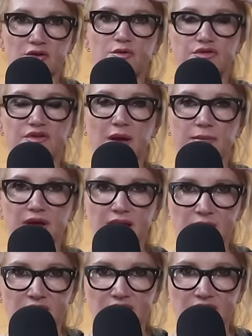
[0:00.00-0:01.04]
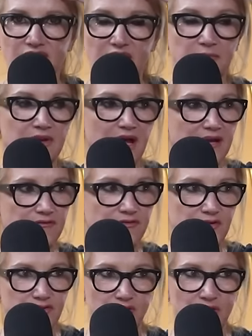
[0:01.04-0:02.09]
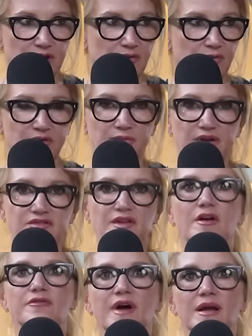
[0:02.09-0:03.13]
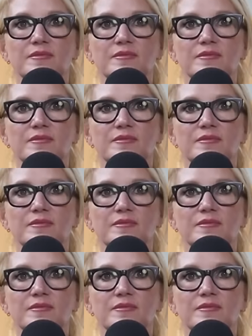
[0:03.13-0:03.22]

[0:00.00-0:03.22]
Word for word: you. Stop aiming this. I'm not frustrated with myself.